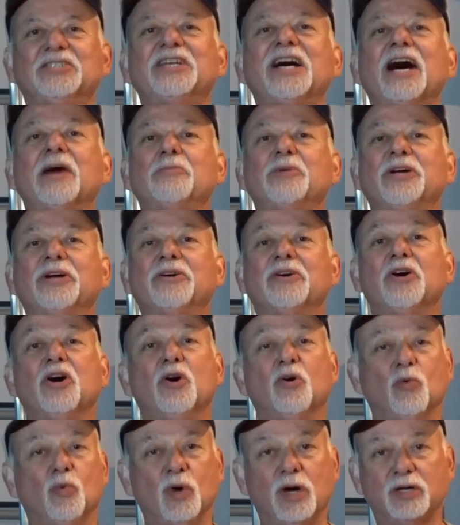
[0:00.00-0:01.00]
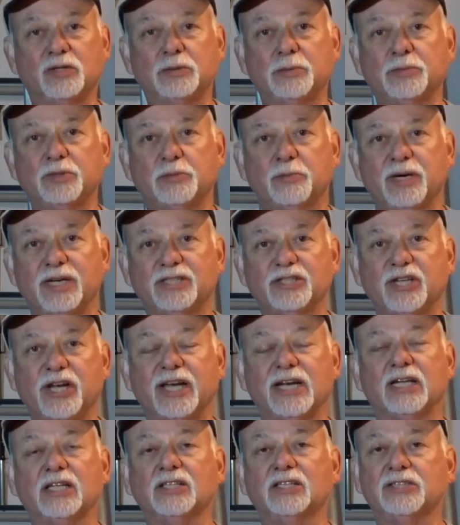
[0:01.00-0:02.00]
Tom here. Welcome to my
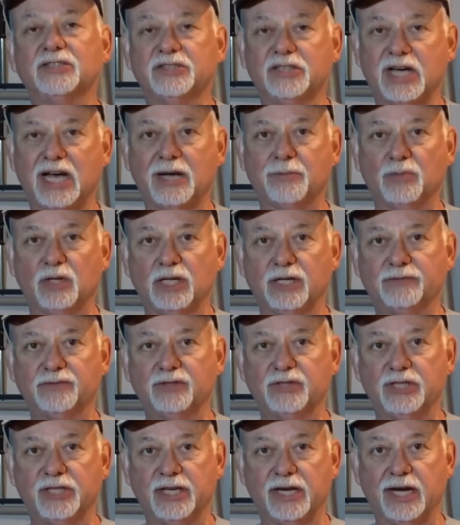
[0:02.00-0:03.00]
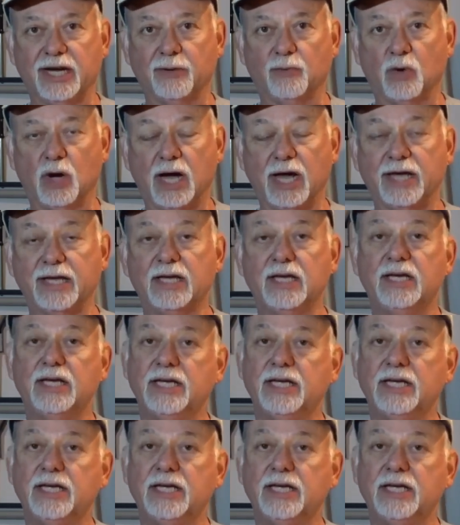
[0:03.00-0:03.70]
channel, Tom Loves DIY.